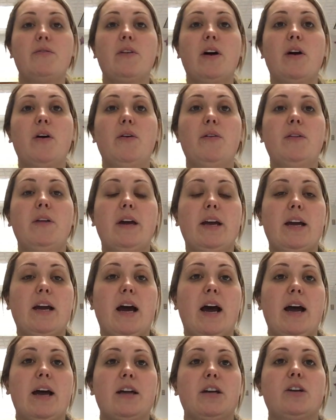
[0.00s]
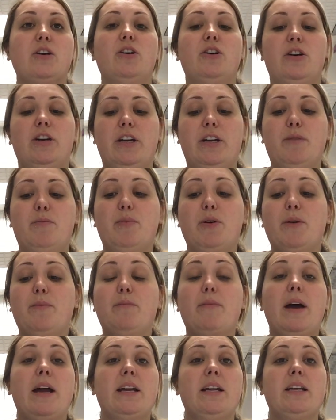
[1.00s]
felt like I could put
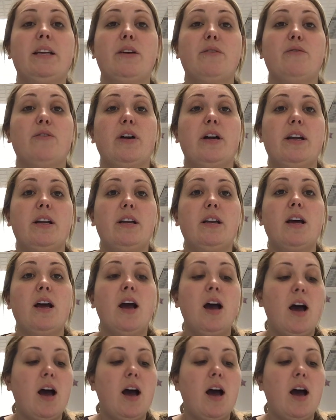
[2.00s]
many different